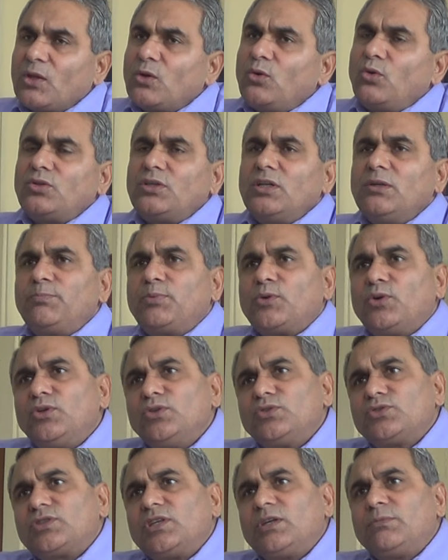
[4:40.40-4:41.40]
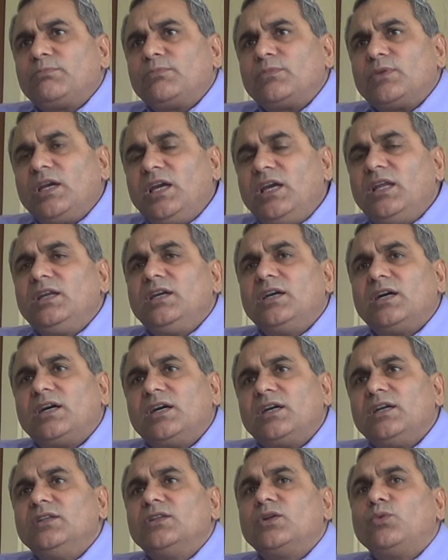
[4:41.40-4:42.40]
cotton producing
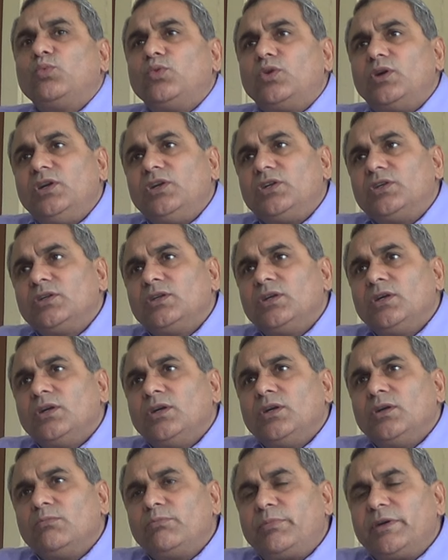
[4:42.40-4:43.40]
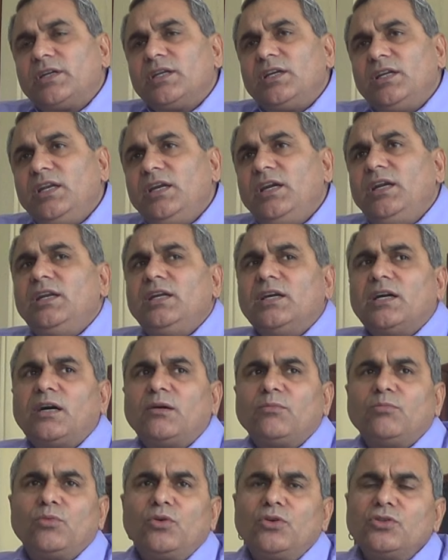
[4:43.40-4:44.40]
area in the world. But in
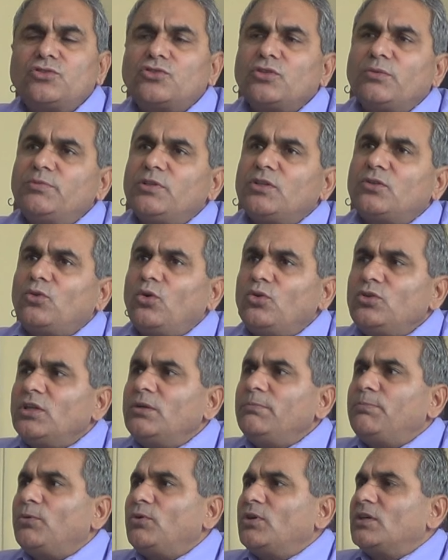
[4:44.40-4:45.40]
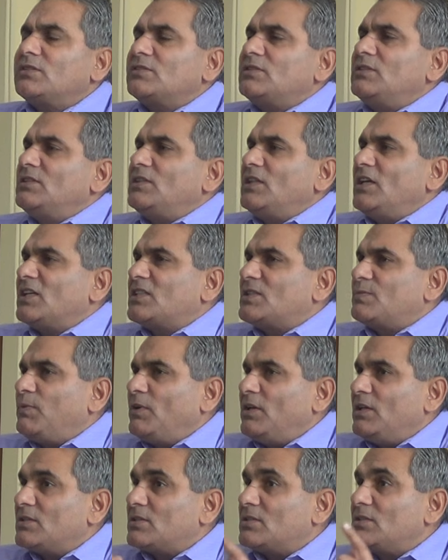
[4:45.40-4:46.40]
India, most of the cotton production takes
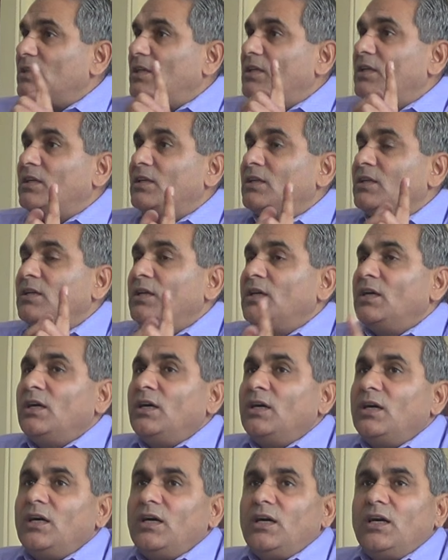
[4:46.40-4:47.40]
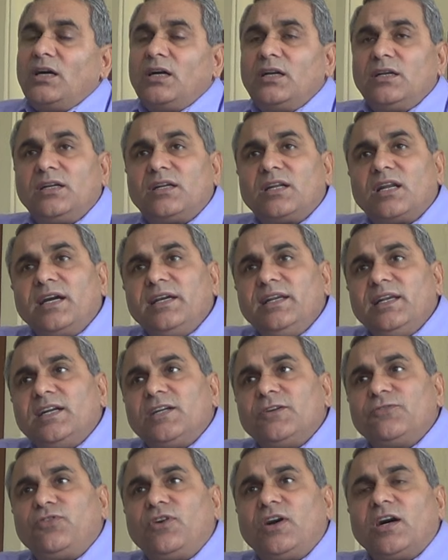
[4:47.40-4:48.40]
place in dry
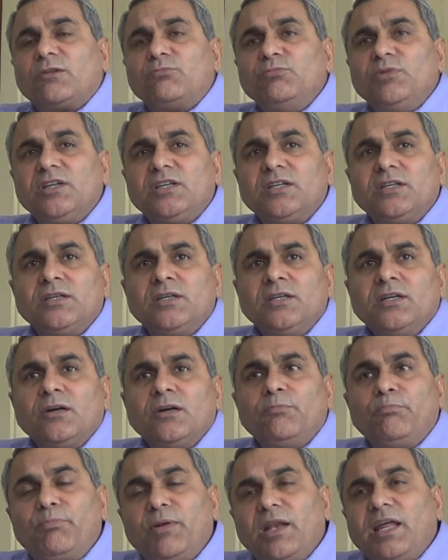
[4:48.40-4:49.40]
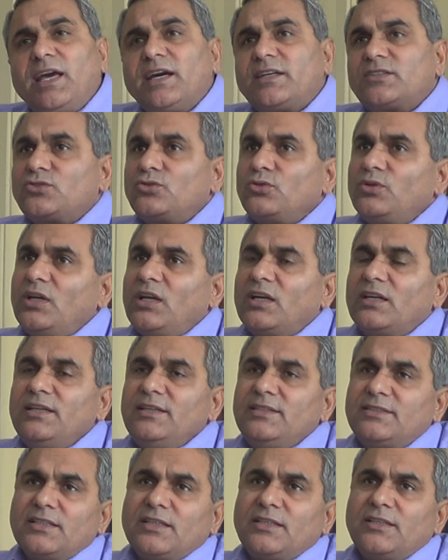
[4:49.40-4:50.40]
land farming, black soil
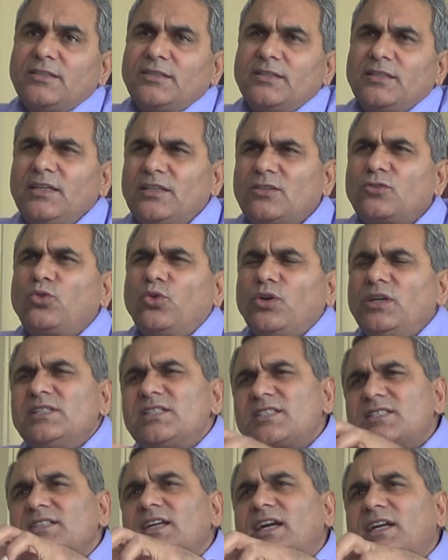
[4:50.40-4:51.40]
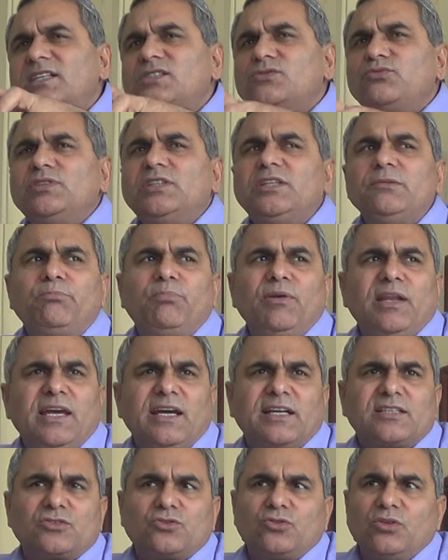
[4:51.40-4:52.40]
region. It coincides with the
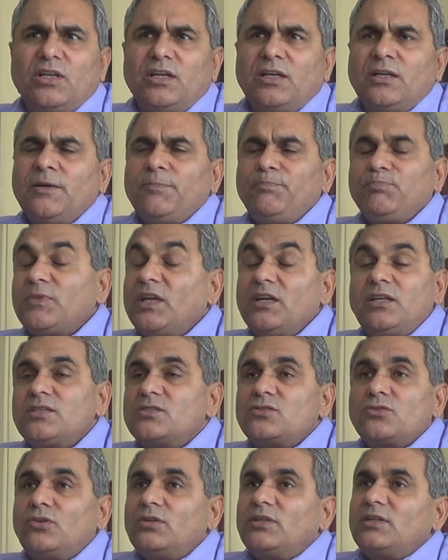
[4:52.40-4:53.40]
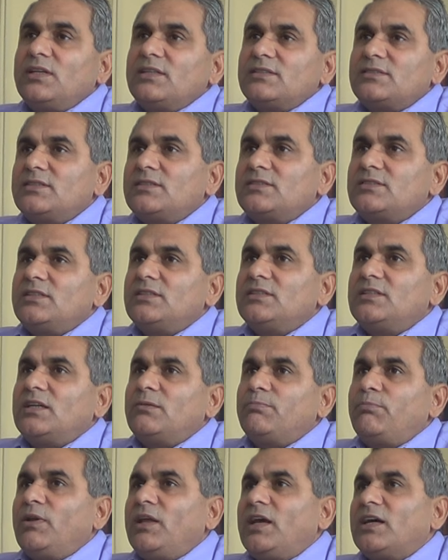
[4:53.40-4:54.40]
black soil. It is not necessary
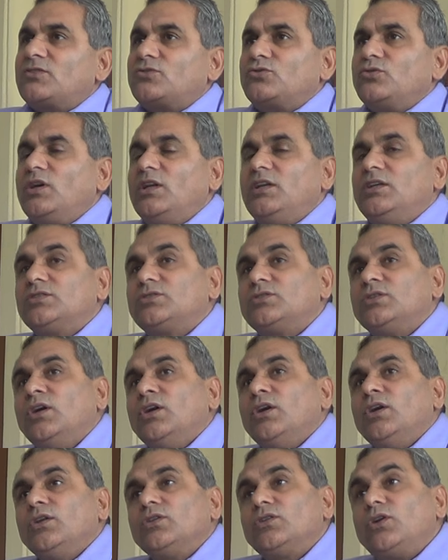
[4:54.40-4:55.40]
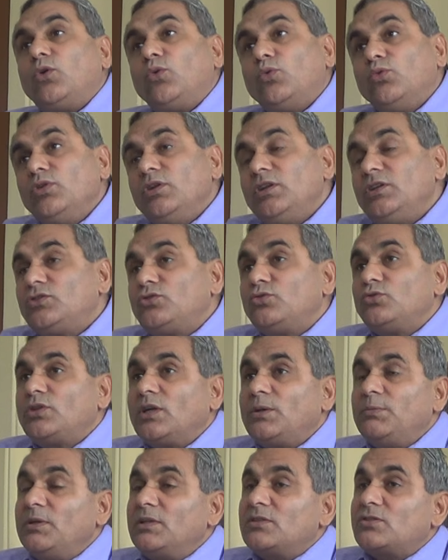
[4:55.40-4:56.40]
that black soil is the only
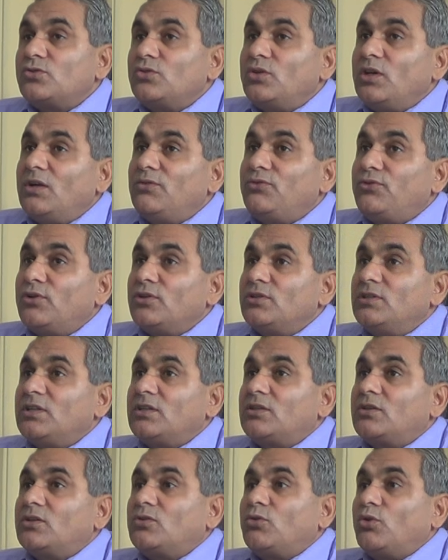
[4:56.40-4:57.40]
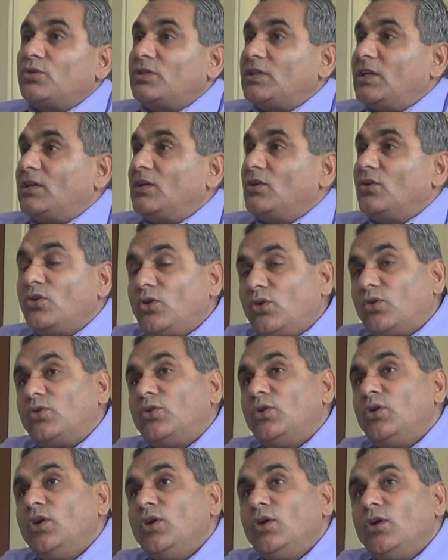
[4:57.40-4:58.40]
suitable soil for the cotton.
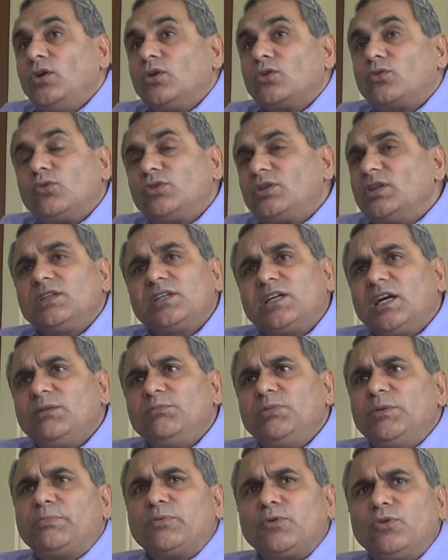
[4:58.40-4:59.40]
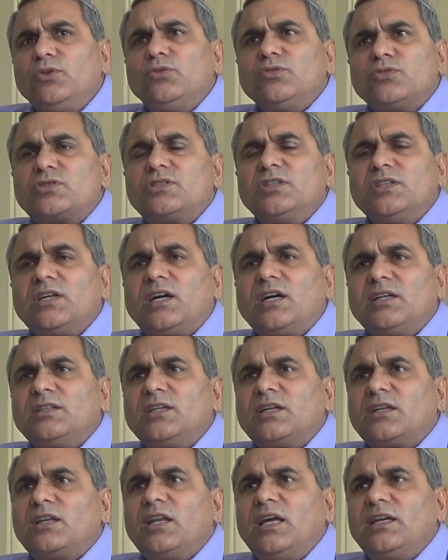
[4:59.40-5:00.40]
No. Cotton can be produced in
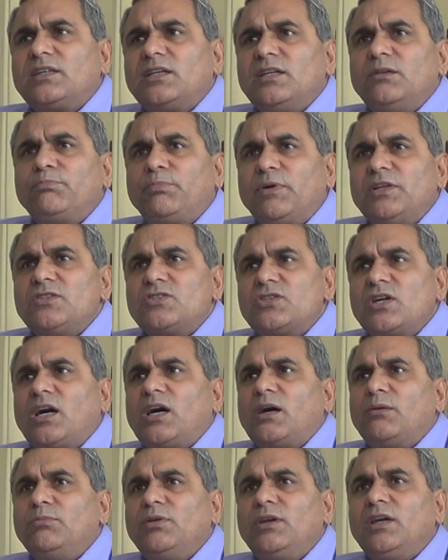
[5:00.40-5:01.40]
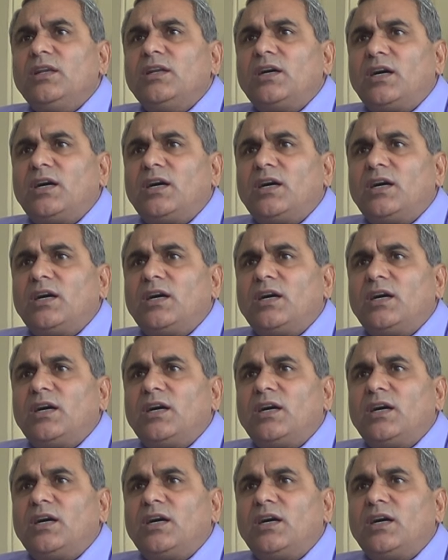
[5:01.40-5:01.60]
other, like in Punjab, in